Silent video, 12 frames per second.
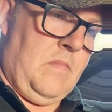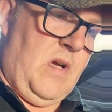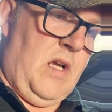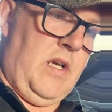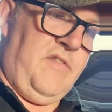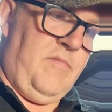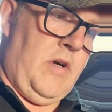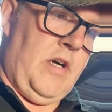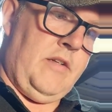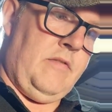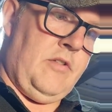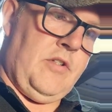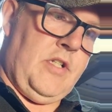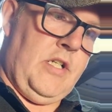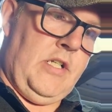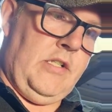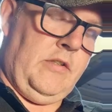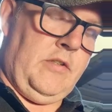I leave mine just in
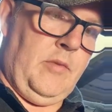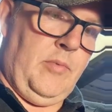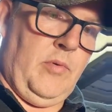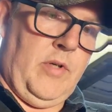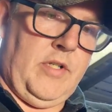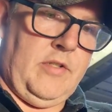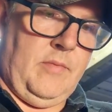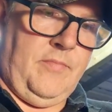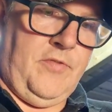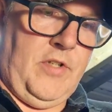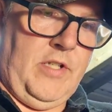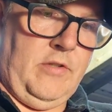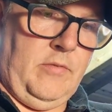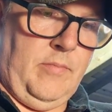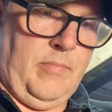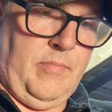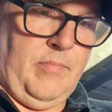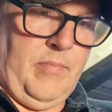a little Tupperware tub for little
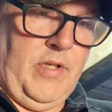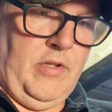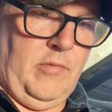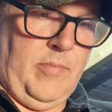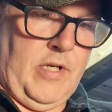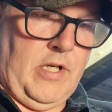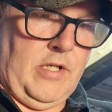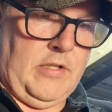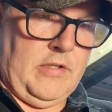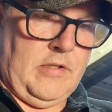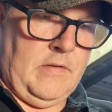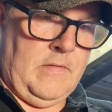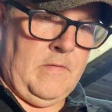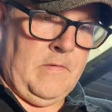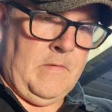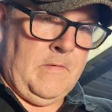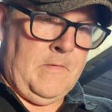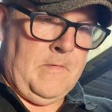parts.
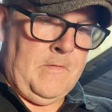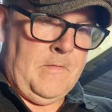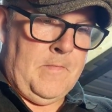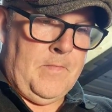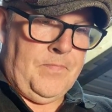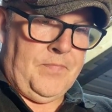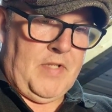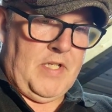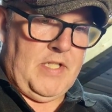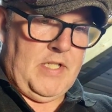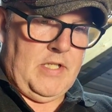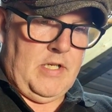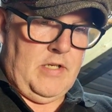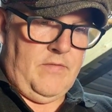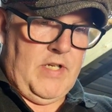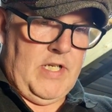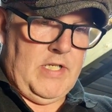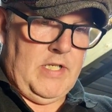Because it's kind of
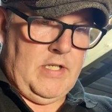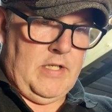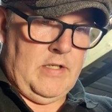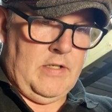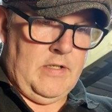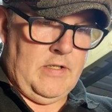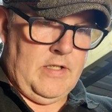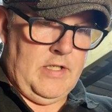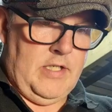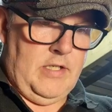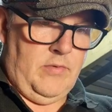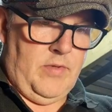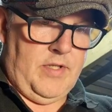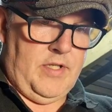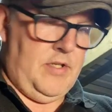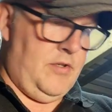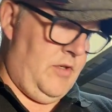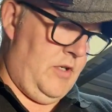easier to deal with
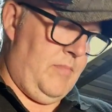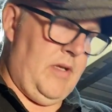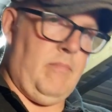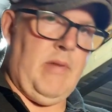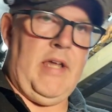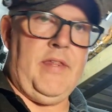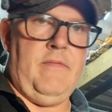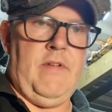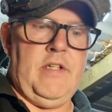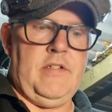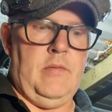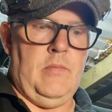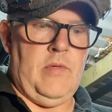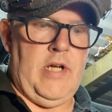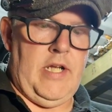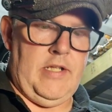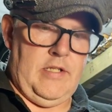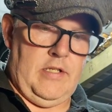than doing a big bath of it
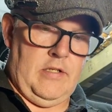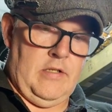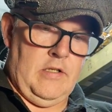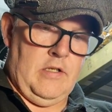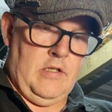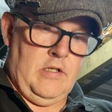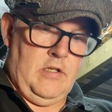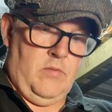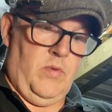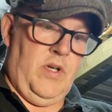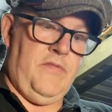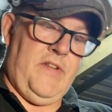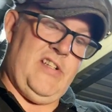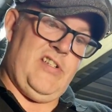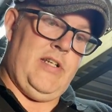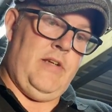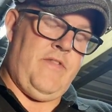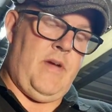somewhere that will
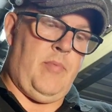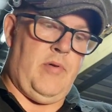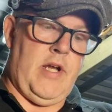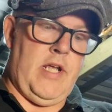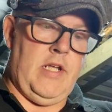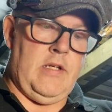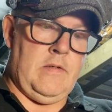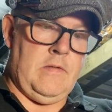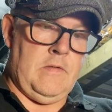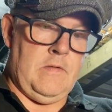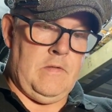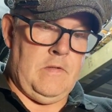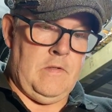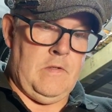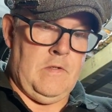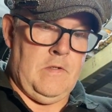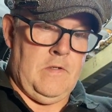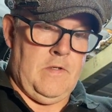eventually evaporate
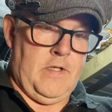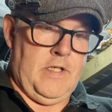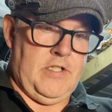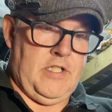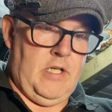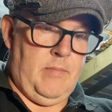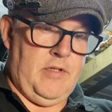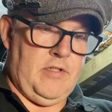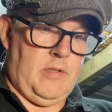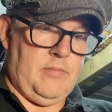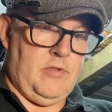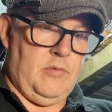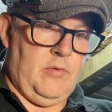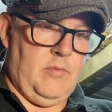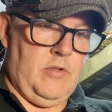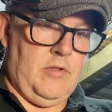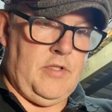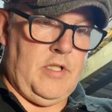unless you keep it topped up with
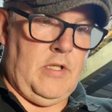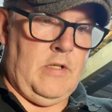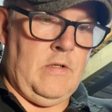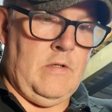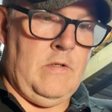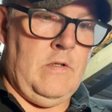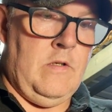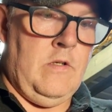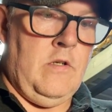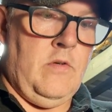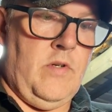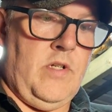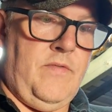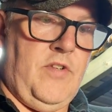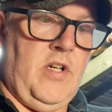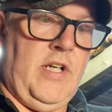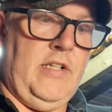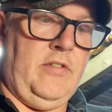water. Whereas if you've
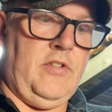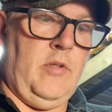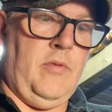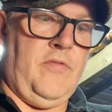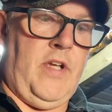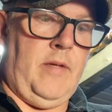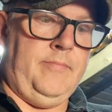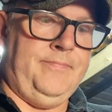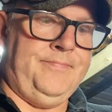got a little tub of it,